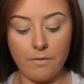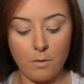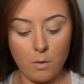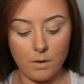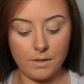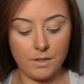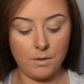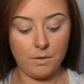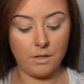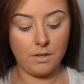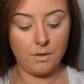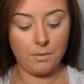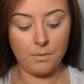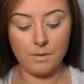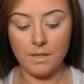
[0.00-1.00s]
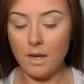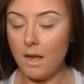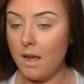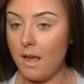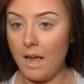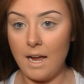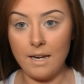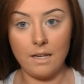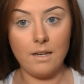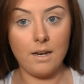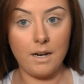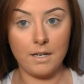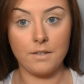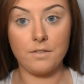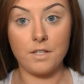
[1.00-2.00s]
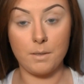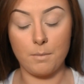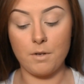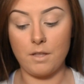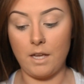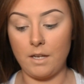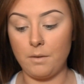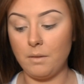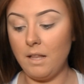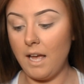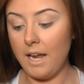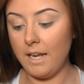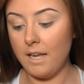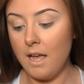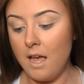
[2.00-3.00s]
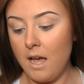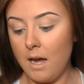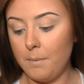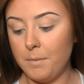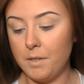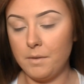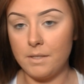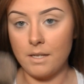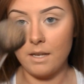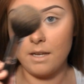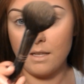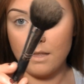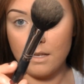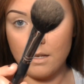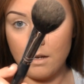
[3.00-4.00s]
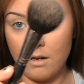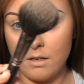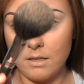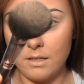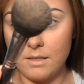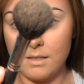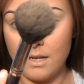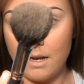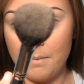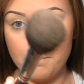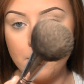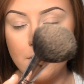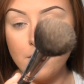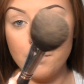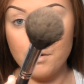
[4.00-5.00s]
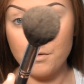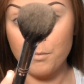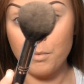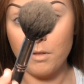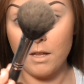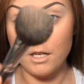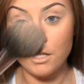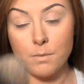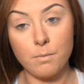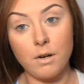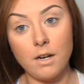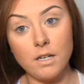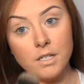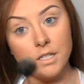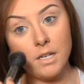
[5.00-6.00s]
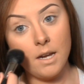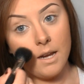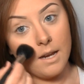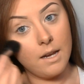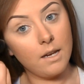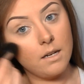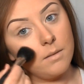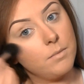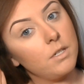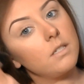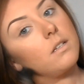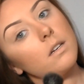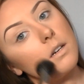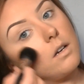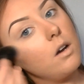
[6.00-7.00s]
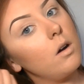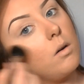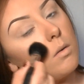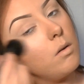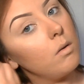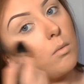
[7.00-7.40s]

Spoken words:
Of course, you can use any kind of shimmer that you'd like. I'm using it on this Nunu blush brush, and I'm just going to go